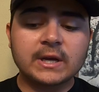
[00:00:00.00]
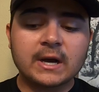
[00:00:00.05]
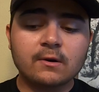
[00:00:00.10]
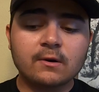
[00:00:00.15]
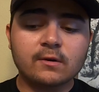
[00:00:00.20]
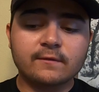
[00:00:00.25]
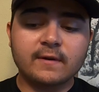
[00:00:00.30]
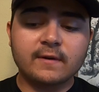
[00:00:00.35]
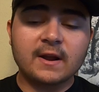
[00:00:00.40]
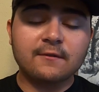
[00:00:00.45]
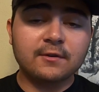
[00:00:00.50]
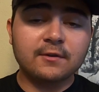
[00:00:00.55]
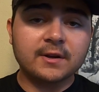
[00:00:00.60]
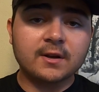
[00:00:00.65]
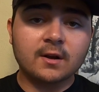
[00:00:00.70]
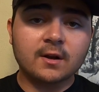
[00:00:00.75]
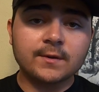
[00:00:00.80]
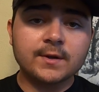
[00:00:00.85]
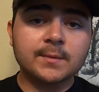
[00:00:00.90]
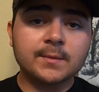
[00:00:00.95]
out of every
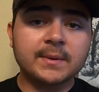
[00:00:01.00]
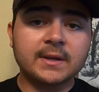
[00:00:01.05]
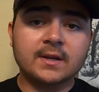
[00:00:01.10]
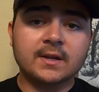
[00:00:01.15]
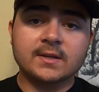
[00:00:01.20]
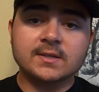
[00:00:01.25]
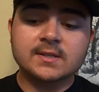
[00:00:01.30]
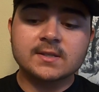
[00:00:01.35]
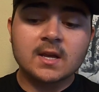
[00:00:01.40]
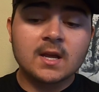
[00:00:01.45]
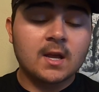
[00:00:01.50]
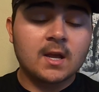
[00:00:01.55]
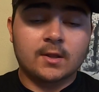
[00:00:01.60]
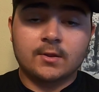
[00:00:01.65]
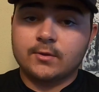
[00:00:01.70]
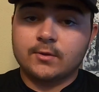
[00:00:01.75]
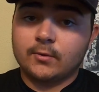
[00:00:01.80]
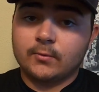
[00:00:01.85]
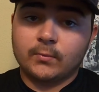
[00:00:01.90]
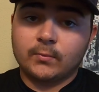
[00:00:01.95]
color because
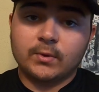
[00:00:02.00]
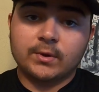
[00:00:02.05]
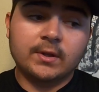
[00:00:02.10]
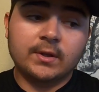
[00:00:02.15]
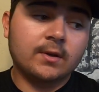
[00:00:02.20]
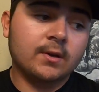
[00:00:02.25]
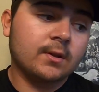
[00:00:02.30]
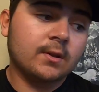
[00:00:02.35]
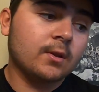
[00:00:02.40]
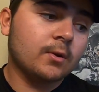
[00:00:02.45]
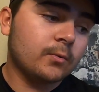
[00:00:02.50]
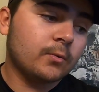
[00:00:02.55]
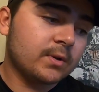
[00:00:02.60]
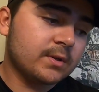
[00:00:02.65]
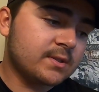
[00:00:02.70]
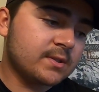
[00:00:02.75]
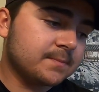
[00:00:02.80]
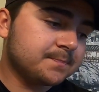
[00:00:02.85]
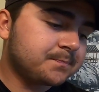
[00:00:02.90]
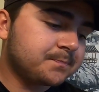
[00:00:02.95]
they're really good
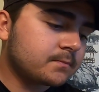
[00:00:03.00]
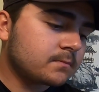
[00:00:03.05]
lures.